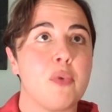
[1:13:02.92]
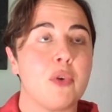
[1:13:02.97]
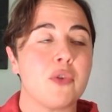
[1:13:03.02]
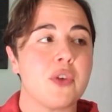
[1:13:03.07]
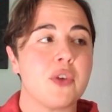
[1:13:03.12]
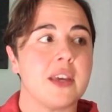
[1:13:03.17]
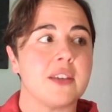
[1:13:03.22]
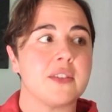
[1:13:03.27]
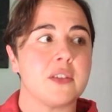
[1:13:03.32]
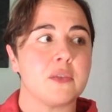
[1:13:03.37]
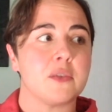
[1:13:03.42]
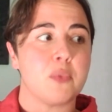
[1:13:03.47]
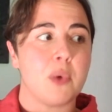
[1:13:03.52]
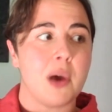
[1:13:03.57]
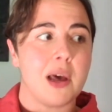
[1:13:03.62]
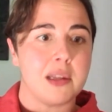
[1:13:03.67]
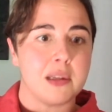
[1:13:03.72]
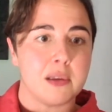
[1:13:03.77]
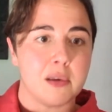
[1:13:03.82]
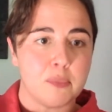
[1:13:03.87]
projects as
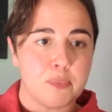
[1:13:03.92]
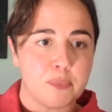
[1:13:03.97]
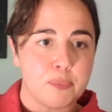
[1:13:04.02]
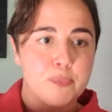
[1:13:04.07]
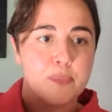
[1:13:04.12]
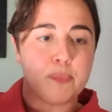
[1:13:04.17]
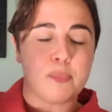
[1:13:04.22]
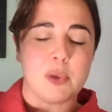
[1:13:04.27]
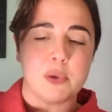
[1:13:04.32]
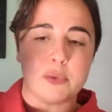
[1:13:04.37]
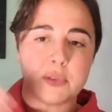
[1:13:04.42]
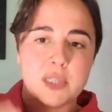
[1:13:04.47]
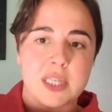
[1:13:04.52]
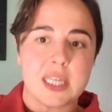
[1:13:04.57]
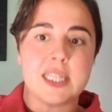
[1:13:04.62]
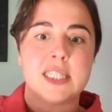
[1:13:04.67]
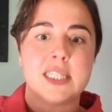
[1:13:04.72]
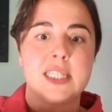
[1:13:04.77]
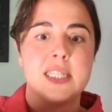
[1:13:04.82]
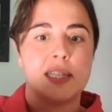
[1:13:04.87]
well, and
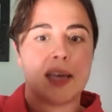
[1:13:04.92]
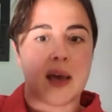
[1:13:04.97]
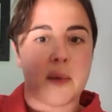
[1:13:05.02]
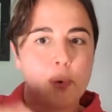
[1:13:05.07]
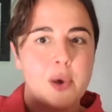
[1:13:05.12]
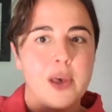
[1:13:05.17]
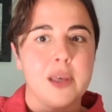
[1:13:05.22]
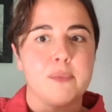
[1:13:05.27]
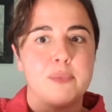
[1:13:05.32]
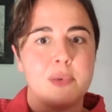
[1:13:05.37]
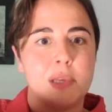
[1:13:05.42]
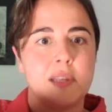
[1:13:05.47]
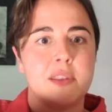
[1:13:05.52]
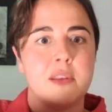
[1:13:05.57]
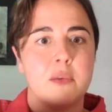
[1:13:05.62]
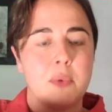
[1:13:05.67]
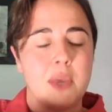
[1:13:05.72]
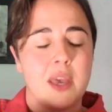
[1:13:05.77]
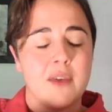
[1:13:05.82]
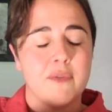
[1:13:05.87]
building into that pipeline
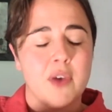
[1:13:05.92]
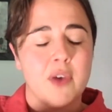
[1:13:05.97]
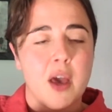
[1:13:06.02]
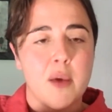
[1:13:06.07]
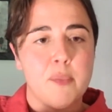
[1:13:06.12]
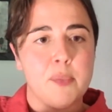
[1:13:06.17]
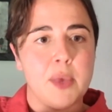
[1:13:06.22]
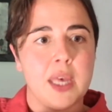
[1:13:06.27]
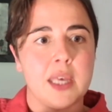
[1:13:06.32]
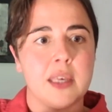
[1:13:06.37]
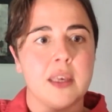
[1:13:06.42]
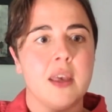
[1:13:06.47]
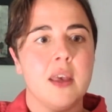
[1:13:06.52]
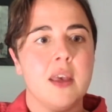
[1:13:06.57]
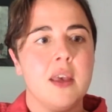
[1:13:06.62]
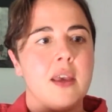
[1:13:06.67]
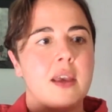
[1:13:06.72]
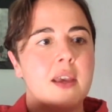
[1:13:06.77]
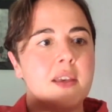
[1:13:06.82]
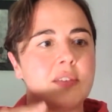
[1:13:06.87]
that we have coming
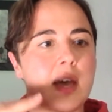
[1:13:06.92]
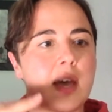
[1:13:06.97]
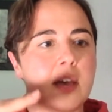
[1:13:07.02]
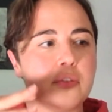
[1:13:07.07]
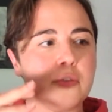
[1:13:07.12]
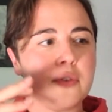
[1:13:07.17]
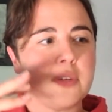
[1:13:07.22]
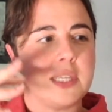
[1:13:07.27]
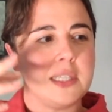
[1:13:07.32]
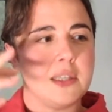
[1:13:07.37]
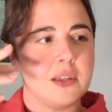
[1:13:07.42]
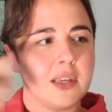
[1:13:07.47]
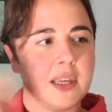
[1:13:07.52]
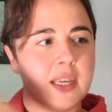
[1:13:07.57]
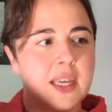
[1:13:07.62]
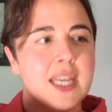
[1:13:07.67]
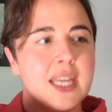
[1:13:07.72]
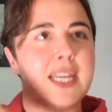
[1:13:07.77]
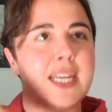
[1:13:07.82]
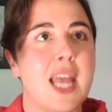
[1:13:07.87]
is actually
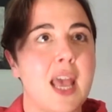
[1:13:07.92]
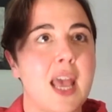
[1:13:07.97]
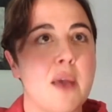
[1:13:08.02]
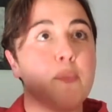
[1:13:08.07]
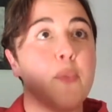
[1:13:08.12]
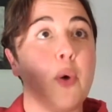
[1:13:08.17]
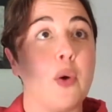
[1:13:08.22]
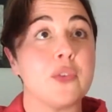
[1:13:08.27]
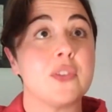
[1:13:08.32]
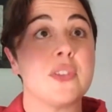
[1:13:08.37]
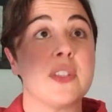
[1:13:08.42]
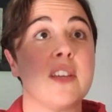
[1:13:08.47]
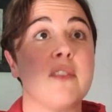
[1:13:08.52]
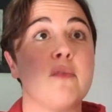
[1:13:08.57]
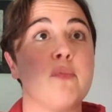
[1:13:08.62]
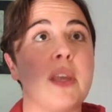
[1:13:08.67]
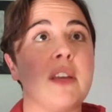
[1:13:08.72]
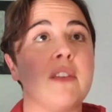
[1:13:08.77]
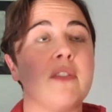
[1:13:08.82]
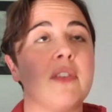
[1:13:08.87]
looking at net
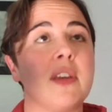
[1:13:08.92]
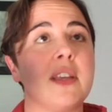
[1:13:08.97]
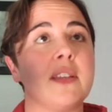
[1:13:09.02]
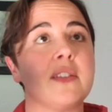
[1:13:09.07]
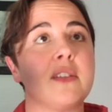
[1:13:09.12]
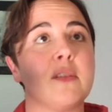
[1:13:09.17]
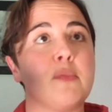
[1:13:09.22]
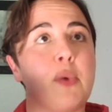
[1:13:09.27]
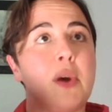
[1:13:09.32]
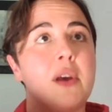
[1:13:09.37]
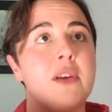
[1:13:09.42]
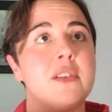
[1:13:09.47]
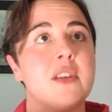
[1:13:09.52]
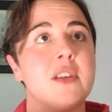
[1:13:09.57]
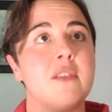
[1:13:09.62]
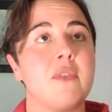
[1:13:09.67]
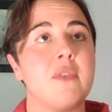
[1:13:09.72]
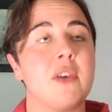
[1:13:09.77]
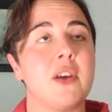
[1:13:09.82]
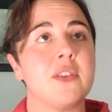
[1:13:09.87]
positive benefits to
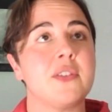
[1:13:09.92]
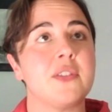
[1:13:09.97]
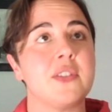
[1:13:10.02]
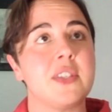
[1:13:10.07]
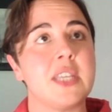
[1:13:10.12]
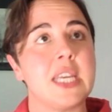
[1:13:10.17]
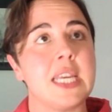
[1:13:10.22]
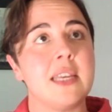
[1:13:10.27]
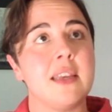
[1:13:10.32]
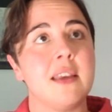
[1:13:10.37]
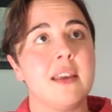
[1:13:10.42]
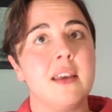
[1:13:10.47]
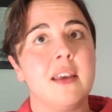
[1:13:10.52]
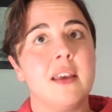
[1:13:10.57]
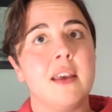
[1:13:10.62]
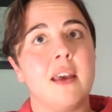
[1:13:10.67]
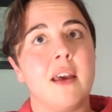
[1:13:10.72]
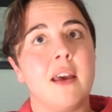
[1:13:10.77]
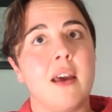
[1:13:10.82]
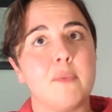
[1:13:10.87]
biodiversity.
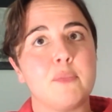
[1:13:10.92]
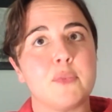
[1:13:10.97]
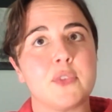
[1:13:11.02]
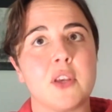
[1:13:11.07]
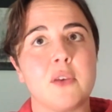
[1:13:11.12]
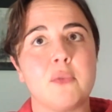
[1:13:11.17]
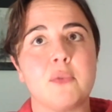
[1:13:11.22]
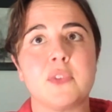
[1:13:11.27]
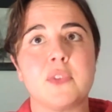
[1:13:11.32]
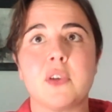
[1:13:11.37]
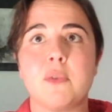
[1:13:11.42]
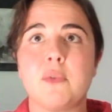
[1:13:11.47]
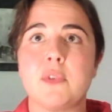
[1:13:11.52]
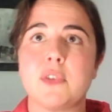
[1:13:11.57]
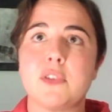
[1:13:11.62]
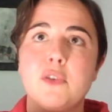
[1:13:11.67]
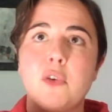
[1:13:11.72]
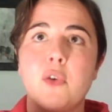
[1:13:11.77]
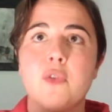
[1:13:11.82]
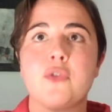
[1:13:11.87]
So
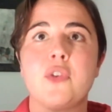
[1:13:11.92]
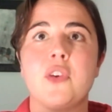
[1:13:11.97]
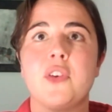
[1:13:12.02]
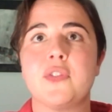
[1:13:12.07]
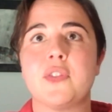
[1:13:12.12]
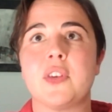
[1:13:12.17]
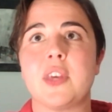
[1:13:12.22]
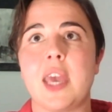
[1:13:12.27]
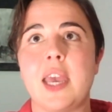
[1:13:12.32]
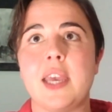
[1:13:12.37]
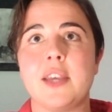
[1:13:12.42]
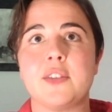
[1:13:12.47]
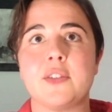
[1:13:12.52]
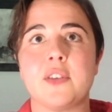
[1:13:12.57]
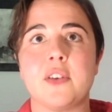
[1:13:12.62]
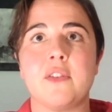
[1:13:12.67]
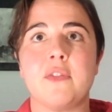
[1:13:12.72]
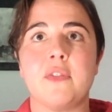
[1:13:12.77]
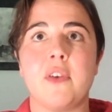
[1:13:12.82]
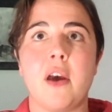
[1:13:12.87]
it's not just a
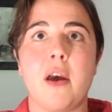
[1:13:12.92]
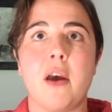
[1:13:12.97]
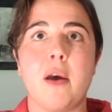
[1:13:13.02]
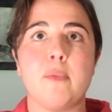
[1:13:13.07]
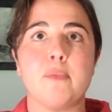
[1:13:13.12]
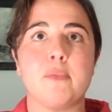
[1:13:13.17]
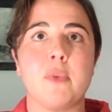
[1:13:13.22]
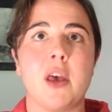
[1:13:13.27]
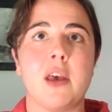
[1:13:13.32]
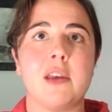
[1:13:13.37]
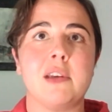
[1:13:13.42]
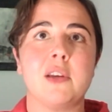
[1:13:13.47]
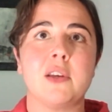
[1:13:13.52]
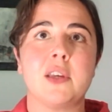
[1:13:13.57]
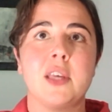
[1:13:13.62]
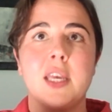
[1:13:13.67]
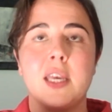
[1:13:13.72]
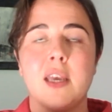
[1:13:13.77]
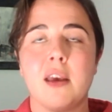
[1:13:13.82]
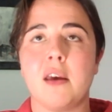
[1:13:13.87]
case of
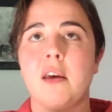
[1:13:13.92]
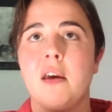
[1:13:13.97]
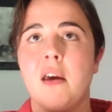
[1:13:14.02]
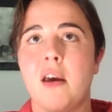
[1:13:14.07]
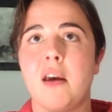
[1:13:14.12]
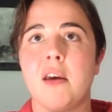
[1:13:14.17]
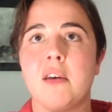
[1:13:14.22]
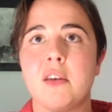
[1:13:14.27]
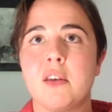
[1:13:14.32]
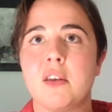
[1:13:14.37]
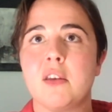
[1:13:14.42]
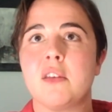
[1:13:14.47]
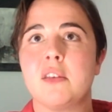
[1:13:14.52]
looking at